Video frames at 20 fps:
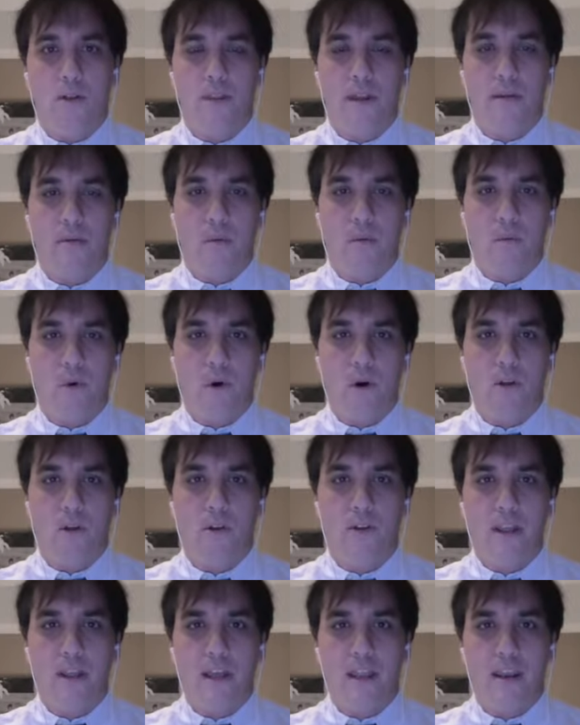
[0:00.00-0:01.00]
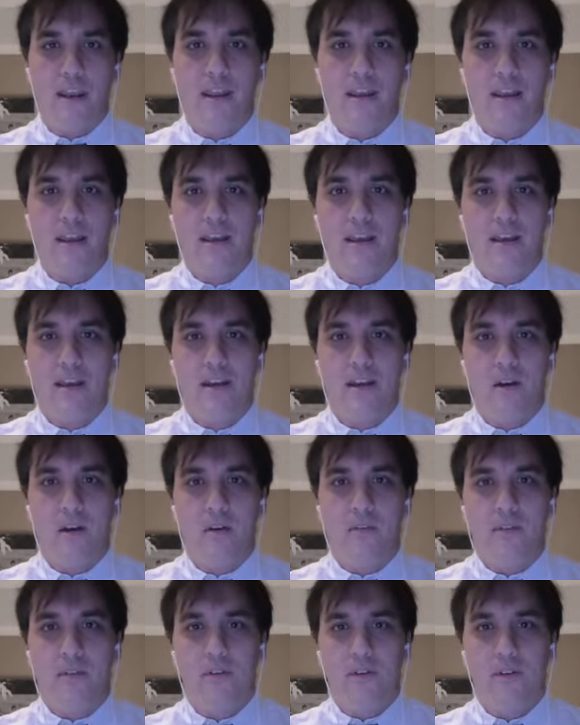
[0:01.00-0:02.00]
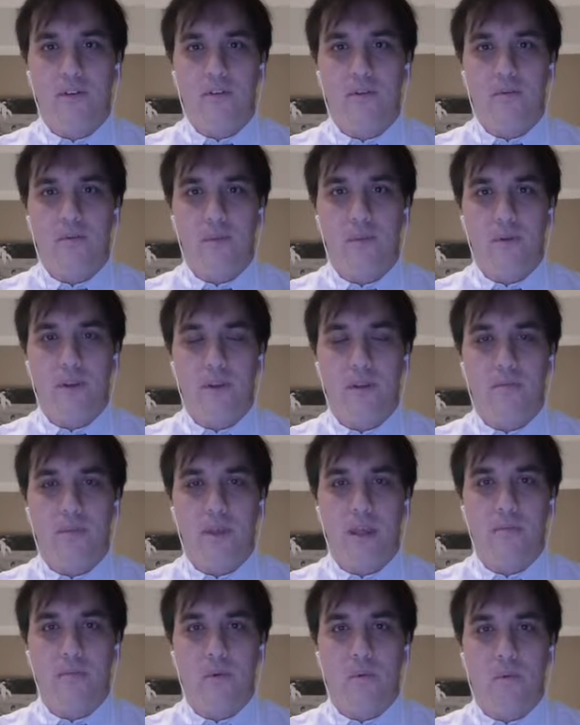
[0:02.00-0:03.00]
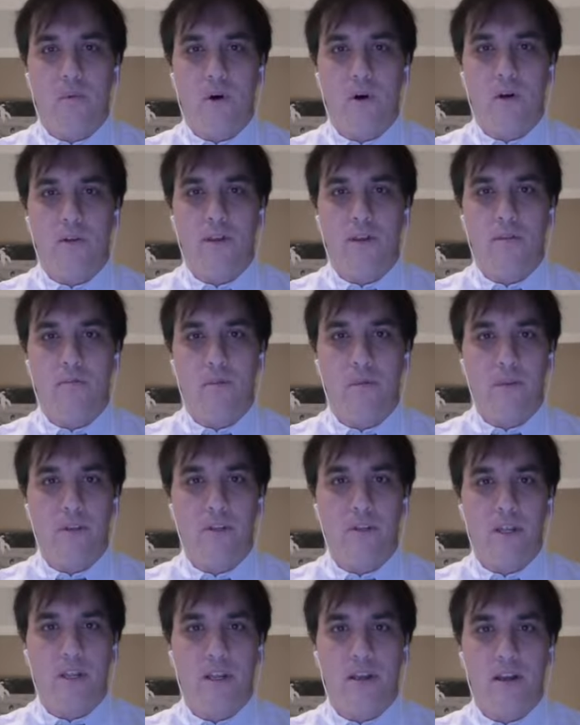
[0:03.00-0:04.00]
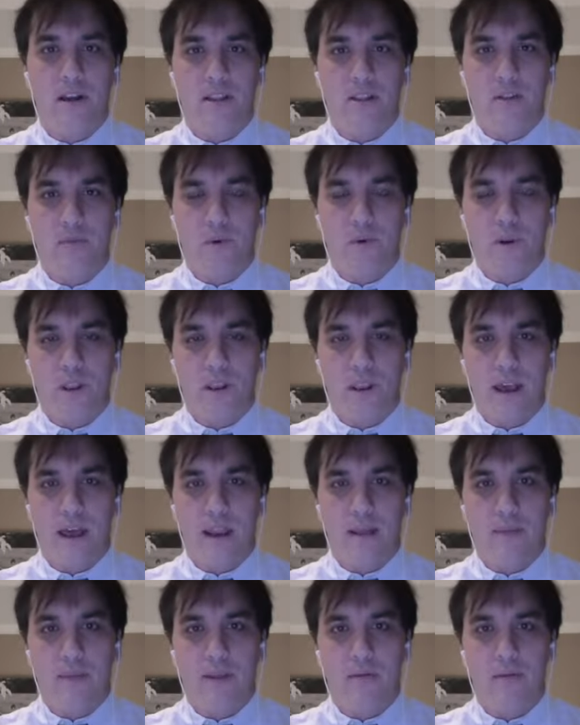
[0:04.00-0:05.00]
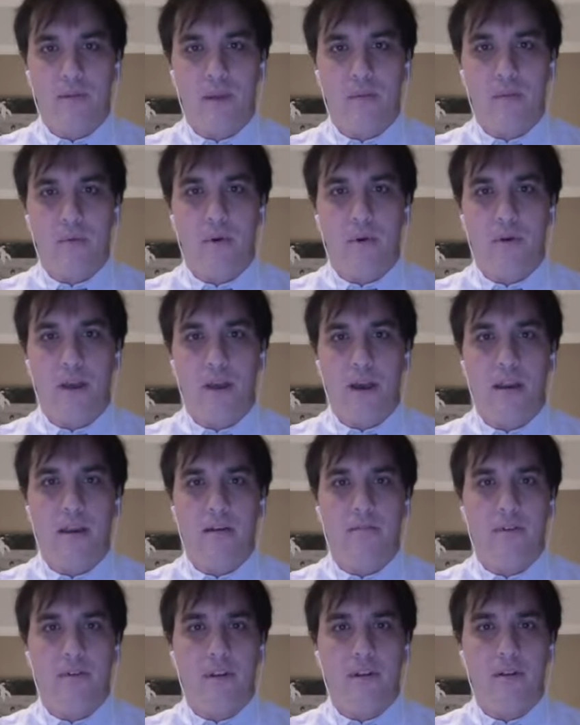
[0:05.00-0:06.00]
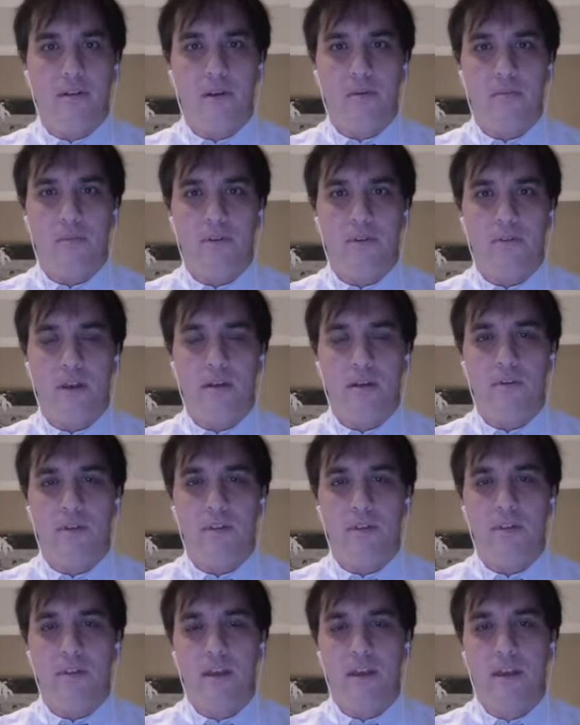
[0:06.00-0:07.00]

They were walled in, over 2 million people walled in with machine guns pointed at them. That's what they broke out of on October 7th.